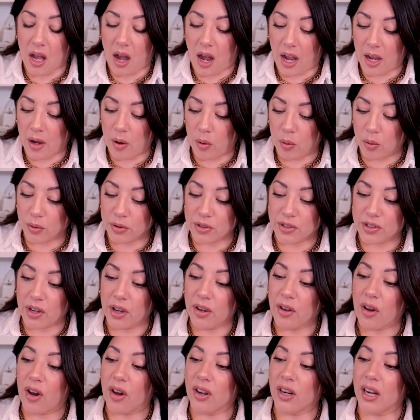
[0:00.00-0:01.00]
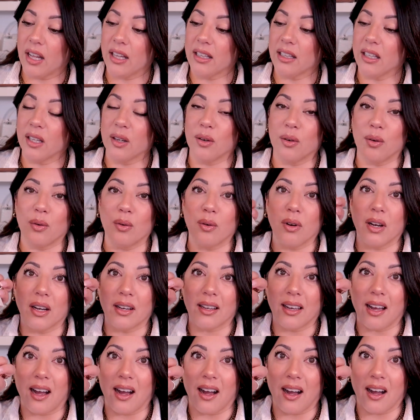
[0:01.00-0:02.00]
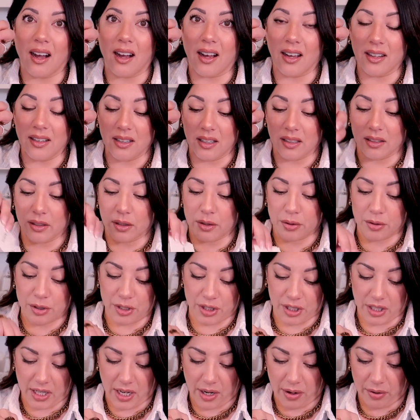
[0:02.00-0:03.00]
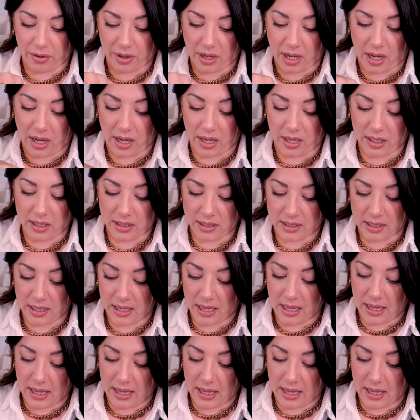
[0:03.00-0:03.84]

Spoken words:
I also got a little card, a little Chanel card.